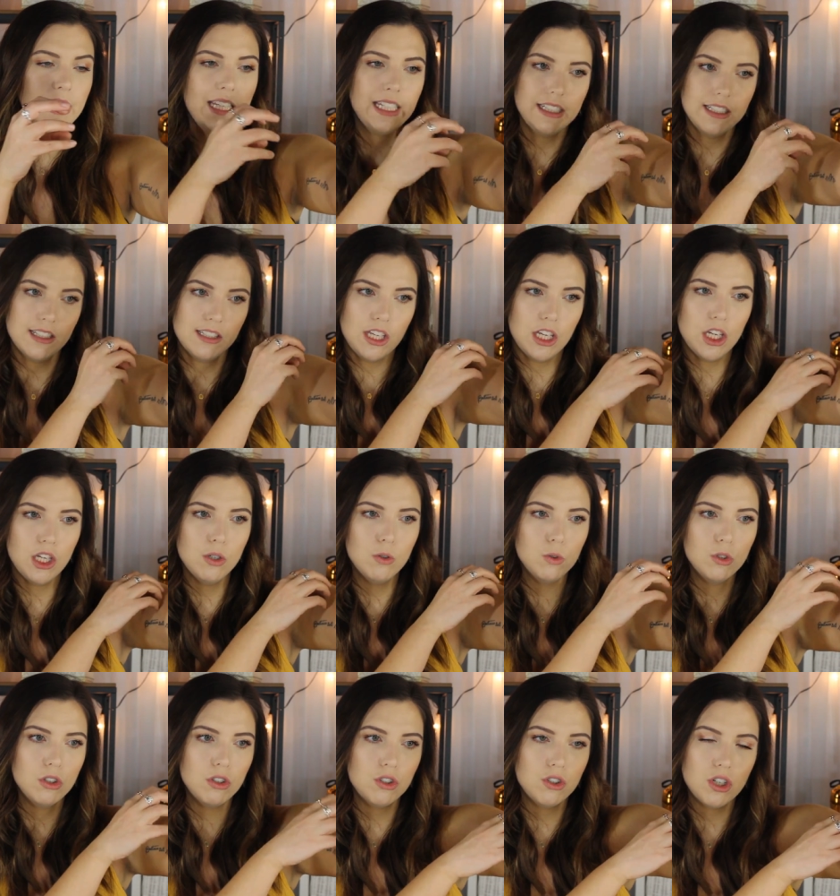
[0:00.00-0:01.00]
be like this
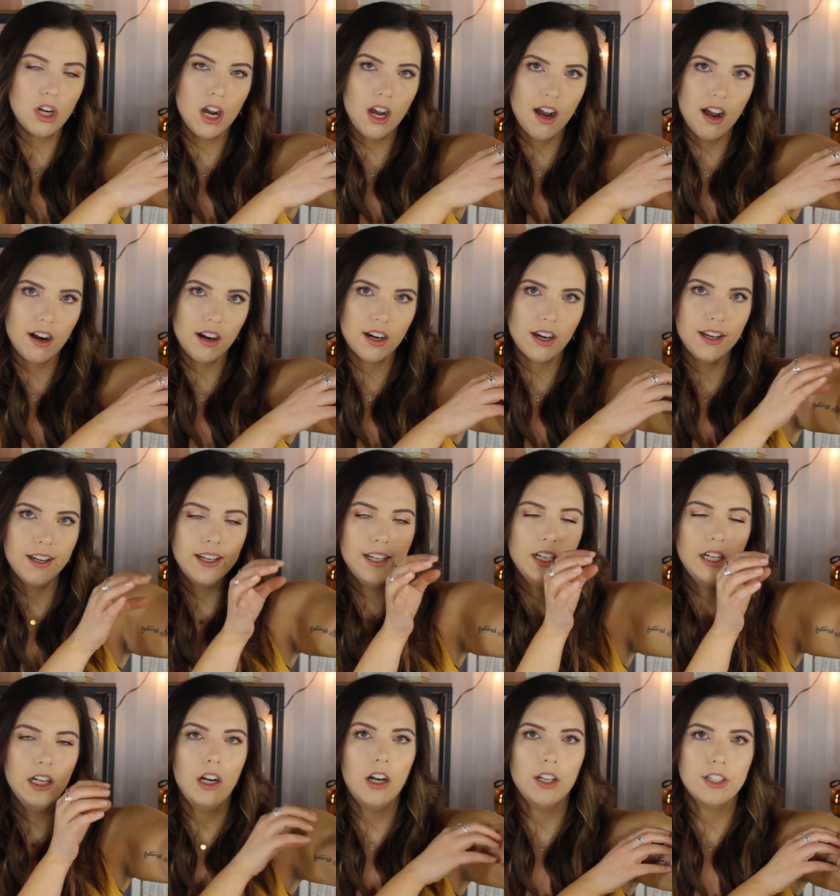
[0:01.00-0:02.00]
huge chunk
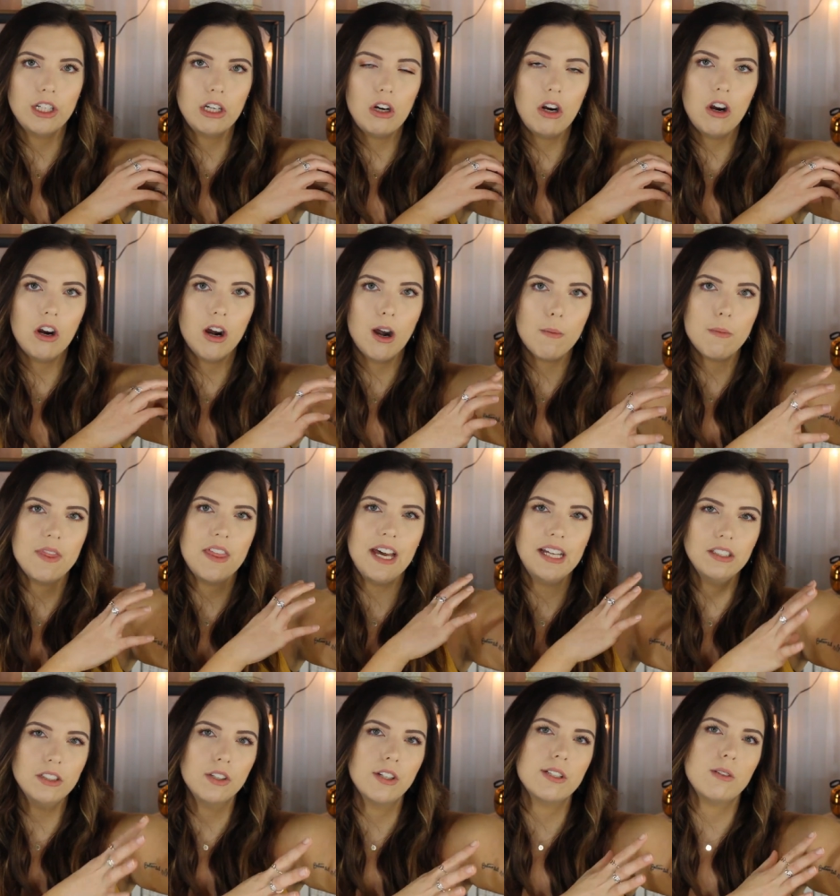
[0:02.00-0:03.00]
on your arm
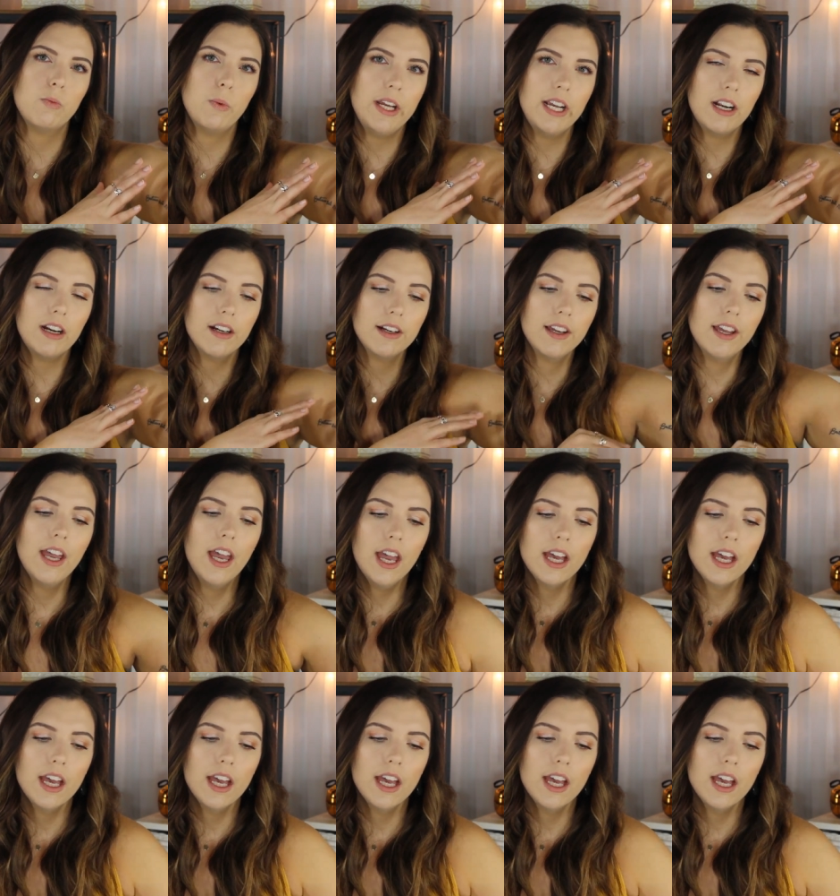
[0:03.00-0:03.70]
that looks weird.